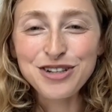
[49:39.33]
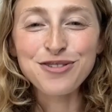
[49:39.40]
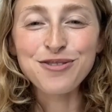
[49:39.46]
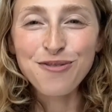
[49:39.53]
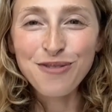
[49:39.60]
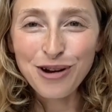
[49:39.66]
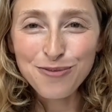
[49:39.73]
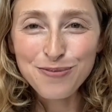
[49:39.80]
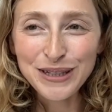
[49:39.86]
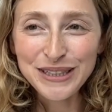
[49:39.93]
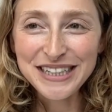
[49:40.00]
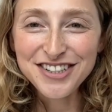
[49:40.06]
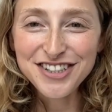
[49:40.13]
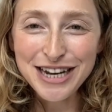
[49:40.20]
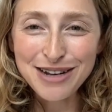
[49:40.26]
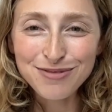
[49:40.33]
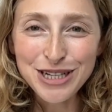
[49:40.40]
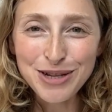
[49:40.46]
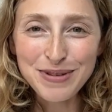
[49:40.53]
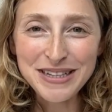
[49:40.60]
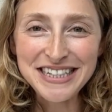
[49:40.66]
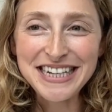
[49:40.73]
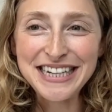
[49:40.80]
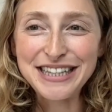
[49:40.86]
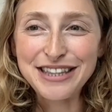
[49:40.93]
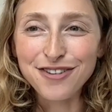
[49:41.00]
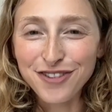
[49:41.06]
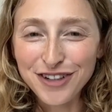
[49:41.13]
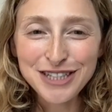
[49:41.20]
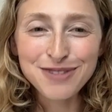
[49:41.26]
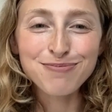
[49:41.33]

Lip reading: When we were building Jam GPT, the first